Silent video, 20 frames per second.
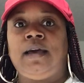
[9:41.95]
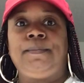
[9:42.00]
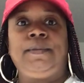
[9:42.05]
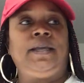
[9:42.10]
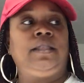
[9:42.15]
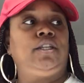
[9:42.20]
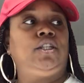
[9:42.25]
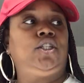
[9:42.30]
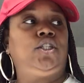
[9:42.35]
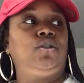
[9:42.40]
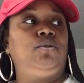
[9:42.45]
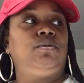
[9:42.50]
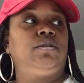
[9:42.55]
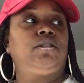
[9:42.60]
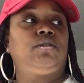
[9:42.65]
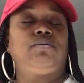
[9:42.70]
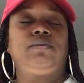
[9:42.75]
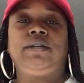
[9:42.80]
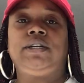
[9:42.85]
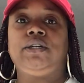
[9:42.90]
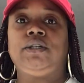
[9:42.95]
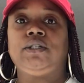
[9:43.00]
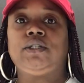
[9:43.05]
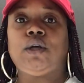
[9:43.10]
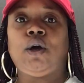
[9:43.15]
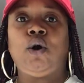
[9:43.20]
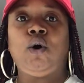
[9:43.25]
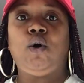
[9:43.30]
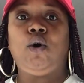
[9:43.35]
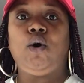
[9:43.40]
I mean, the shoe was 3 years
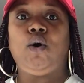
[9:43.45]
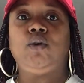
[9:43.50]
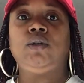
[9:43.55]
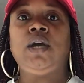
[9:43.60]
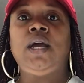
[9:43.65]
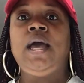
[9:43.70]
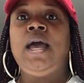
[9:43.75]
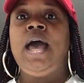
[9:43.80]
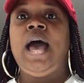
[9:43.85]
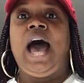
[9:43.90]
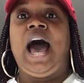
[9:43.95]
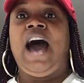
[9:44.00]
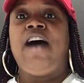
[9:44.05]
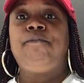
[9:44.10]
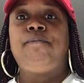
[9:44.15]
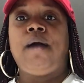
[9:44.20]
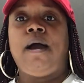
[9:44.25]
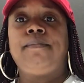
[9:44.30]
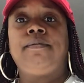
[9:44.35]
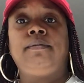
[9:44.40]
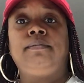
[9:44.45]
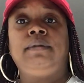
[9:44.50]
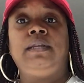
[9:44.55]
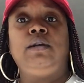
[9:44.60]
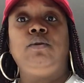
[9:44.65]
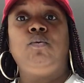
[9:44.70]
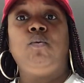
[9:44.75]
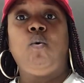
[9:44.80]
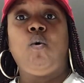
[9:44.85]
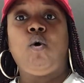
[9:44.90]
old. I've
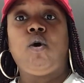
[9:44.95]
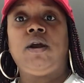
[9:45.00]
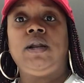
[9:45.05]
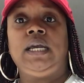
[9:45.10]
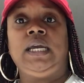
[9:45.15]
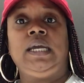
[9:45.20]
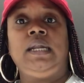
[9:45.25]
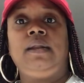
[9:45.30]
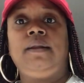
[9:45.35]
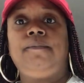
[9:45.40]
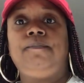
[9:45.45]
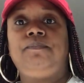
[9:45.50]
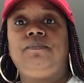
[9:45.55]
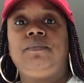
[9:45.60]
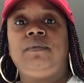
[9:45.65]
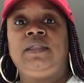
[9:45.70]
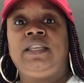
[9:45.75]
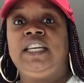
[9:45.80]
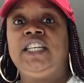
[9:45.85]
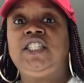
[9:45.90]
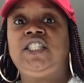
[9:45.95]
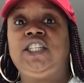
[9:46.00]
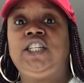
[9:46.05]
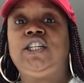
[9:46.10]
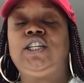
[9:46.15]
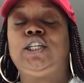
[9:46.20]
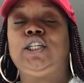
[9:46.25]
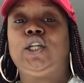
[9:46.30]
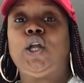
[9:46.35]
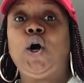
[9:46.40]
probably worn it this
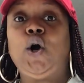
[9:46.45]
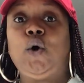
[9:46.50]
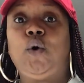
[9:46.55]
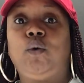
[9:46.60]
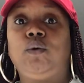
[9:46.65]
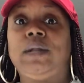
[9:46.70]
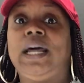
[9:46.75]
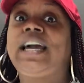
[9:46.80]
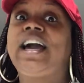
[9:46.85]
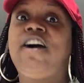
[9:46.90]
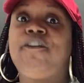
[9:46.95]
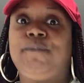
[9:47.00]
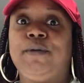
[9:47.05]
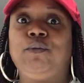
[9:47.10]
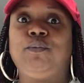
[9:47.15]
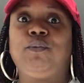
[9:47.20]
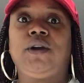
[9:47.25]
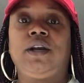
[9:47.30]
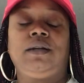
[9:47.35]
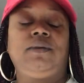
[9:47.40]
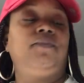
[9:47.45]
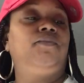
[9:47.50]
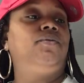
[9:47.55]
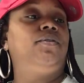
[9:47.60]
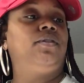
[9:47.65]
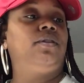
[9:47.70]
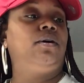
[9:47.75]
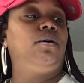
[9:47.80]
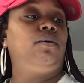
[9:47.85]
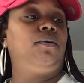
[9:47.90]
year alone like I've been wearing them
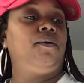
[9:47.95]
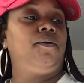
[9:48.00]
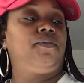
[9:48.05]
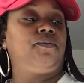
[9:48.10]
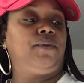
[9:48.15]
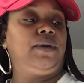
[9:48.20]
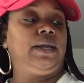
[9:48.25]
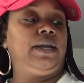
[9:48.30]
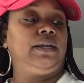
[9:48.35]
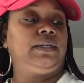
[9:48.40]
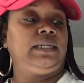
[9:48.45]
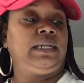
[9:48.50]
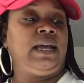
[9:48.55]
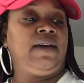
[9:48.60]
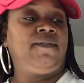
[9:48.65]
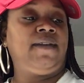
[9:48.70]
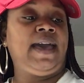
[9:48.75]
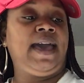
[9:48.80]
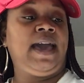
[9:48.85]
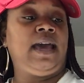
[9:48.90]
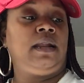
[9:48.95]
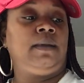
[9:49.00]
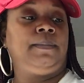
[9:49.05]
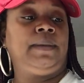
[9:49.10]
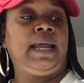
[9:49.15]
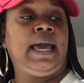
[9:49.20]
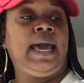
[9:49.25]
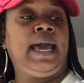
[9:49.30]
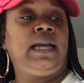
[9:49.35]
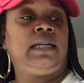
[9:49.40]
for the whole 3 years that I've had them.
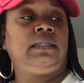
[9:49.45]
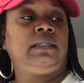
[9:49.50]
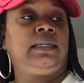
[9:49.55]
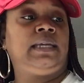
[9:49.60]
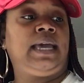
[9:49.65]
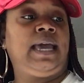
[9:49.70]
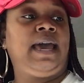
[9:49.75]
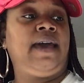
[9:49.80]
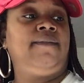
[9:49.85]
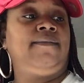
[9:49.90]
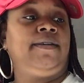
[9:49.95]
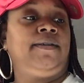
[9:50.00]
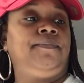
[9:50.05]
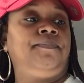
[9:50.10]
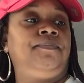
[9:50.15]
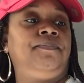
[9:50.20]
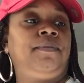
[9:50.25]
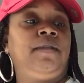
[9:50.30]
And I actually haven't.